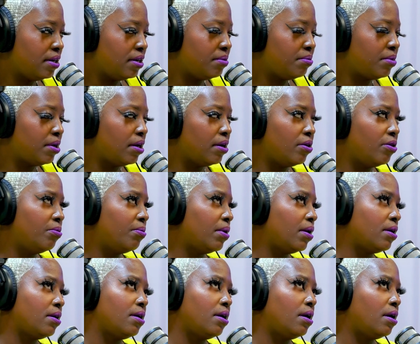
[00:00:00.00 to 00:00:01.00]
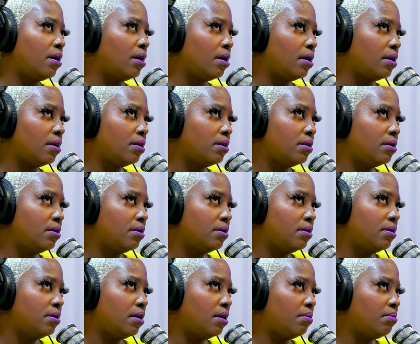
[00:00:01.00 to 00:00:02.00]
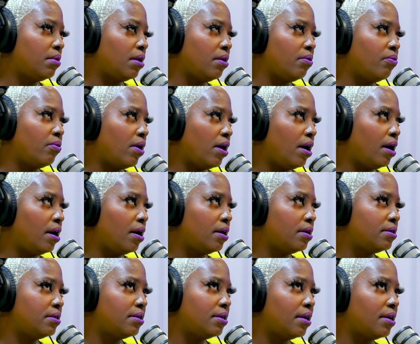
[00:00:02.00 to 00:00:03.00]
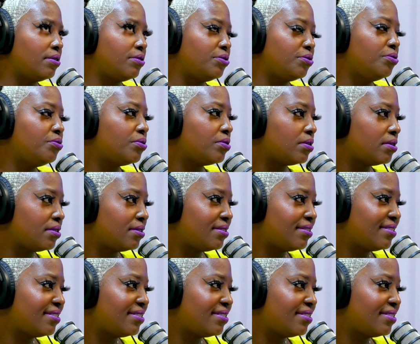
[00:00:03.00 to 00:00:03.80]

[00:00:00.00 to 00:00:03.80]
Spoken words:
And I'm like, oh my God. I'm like, why did I do this?